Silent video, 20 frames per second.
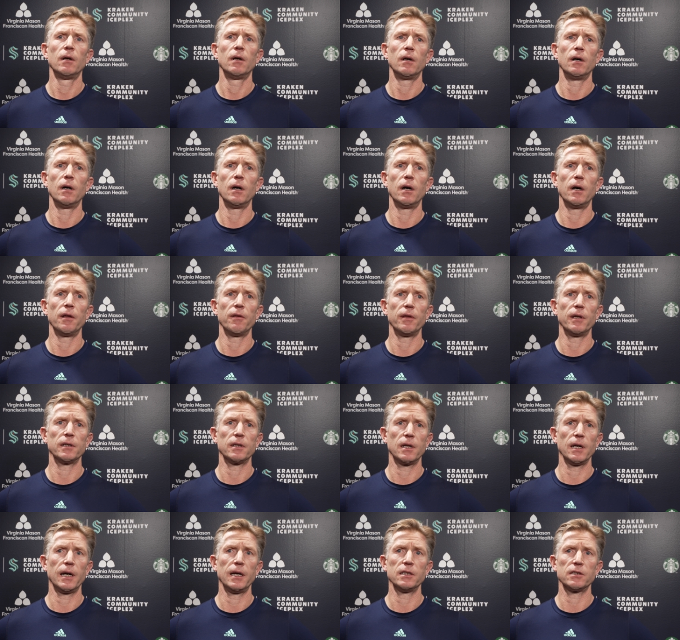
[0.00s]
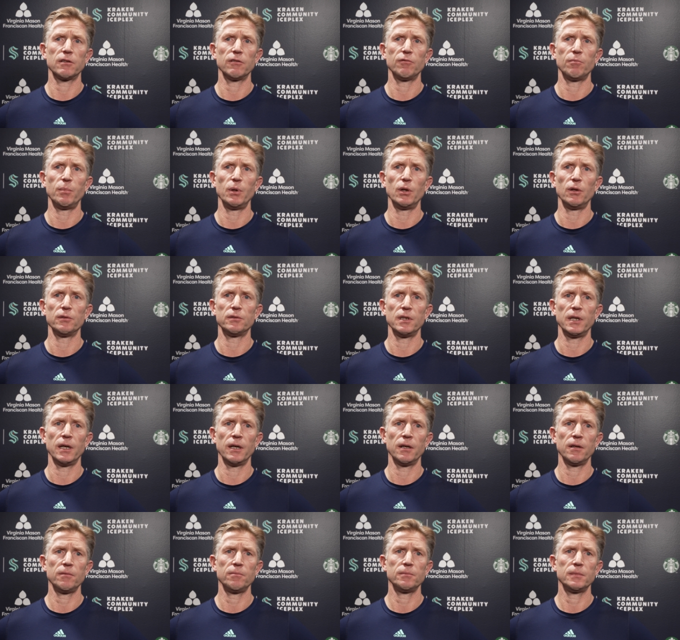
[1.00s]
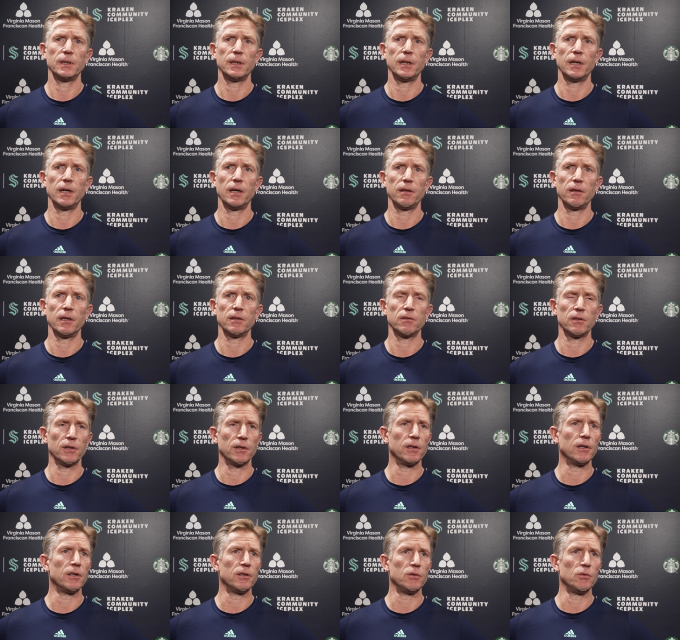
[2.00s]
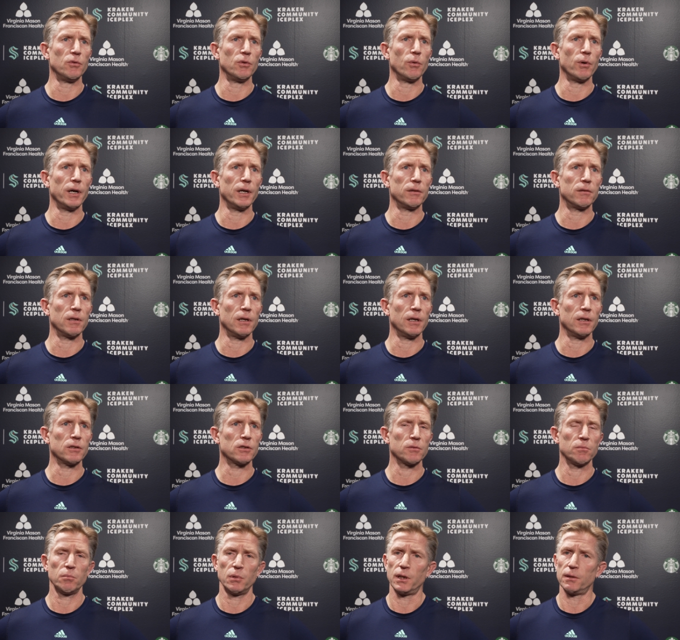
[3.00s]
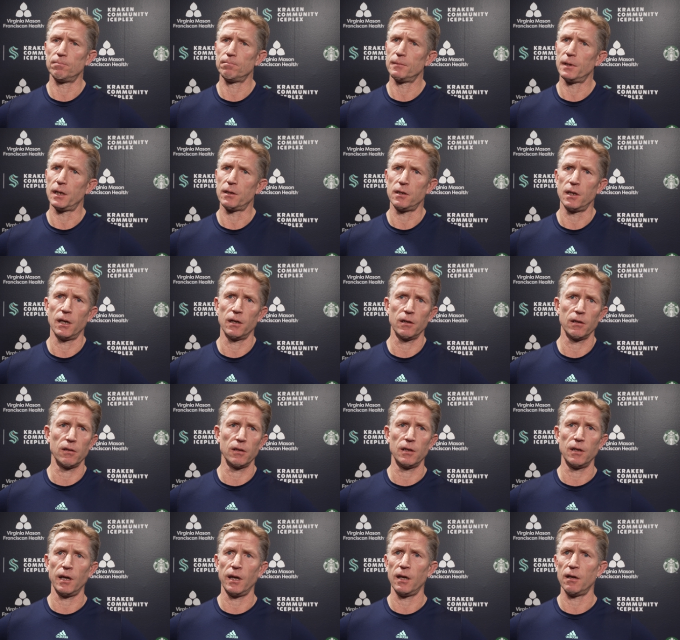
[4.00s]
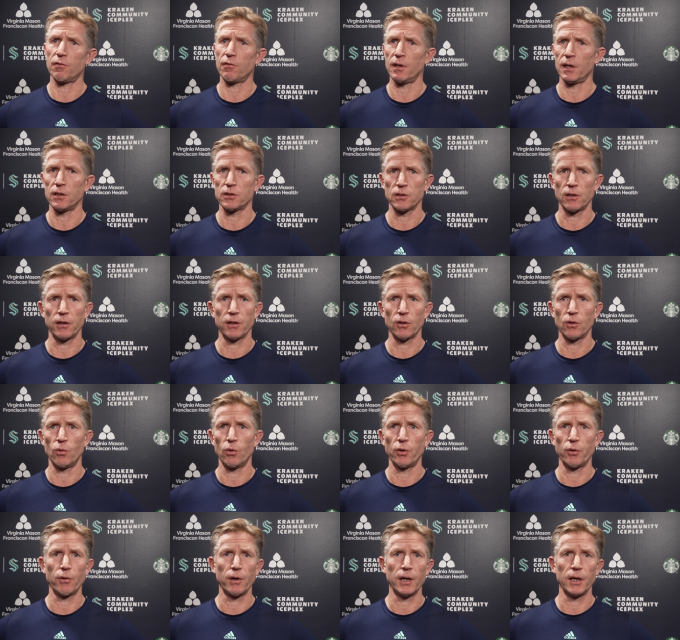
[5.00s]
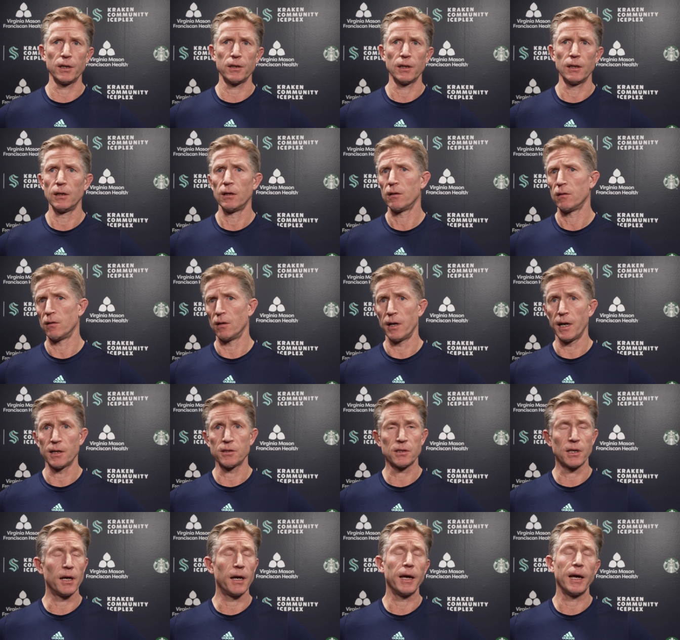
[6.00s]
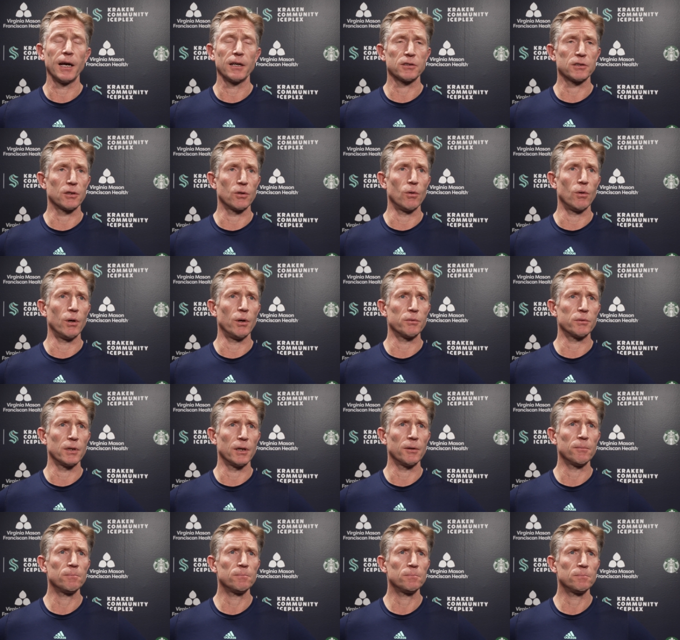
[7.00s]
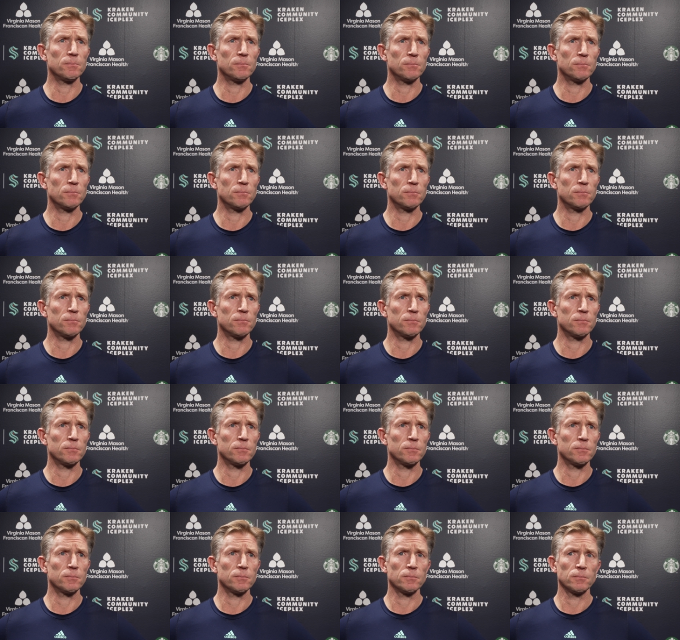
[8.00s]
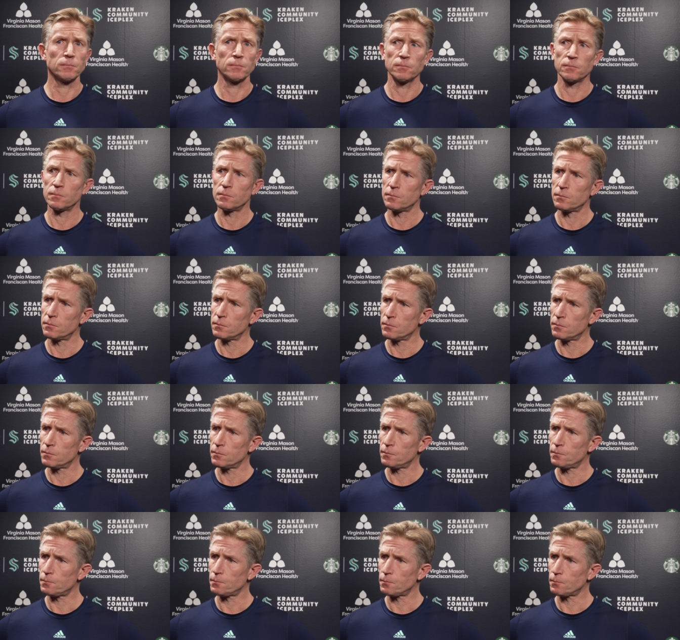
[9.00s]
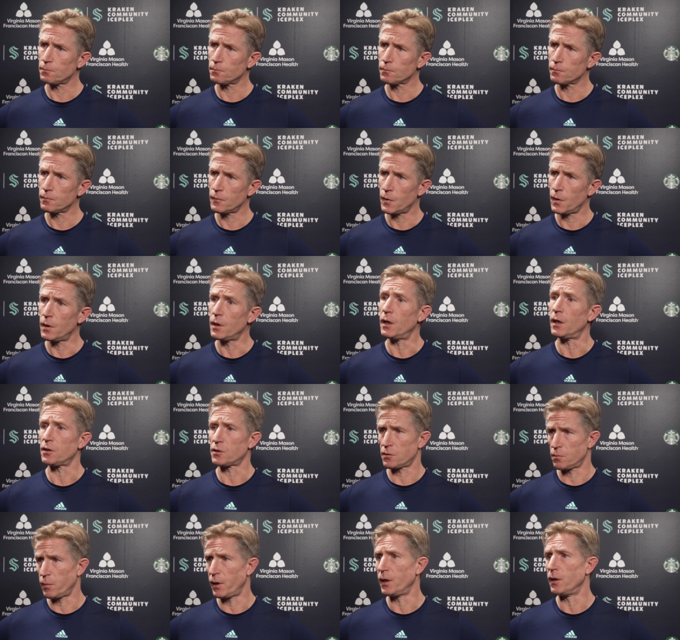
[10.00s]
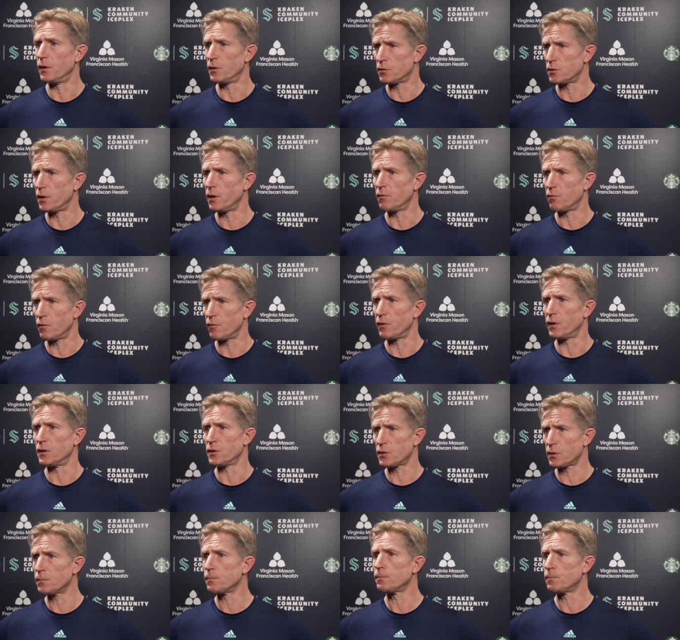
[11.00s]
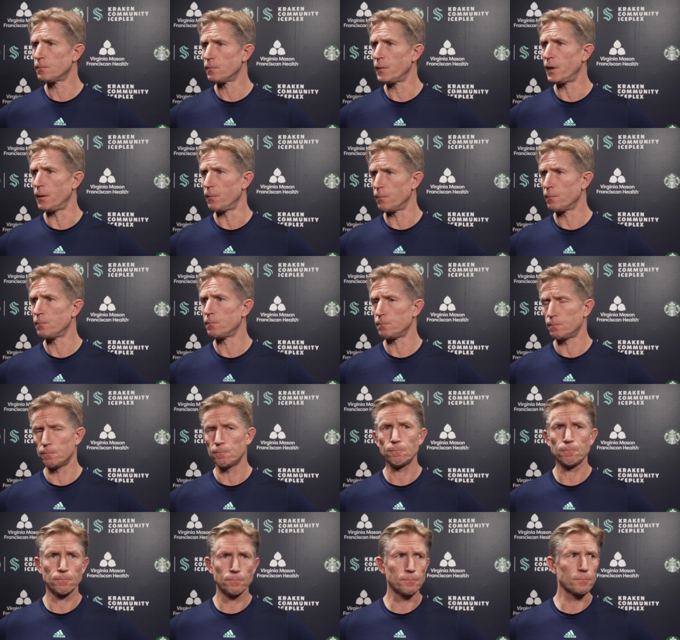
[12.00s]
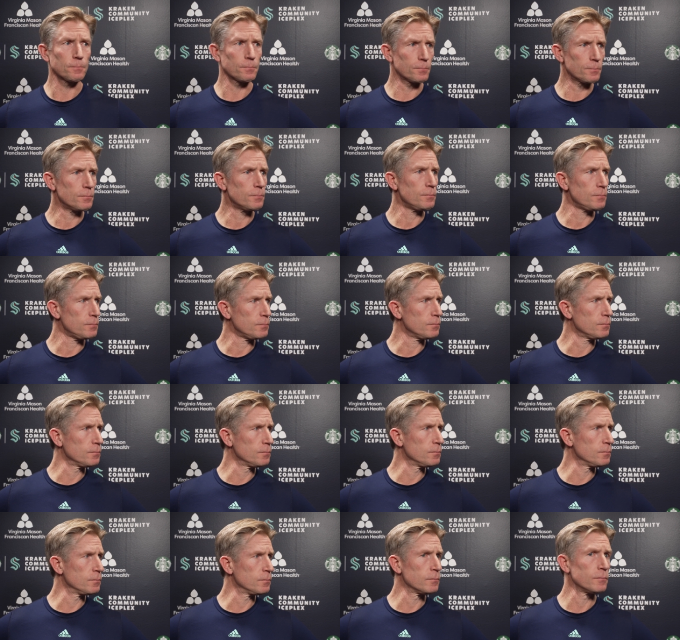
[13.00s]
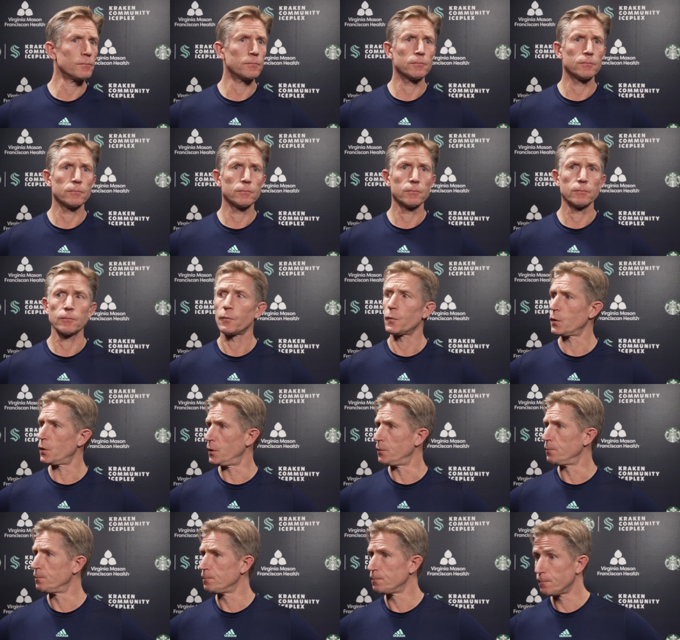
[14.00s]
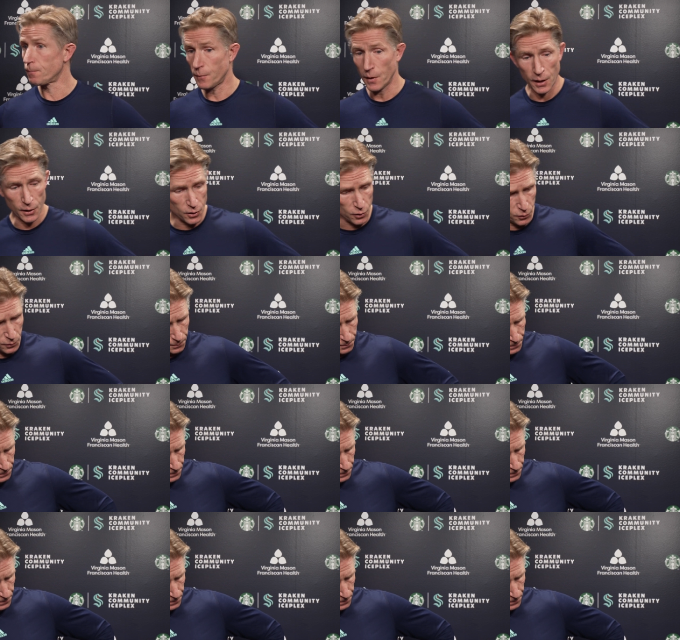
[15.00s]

uh, that guys have built in uh, that they're going to do the right things. But at the end of the day, if things aren't going right, the next guy has to go out there. Vince Dunn not out there today. Is that a maintenance day for him? Yes, maintenance day for Vince. Yeah. Good. Thanks. Exactly. Good. Thank you.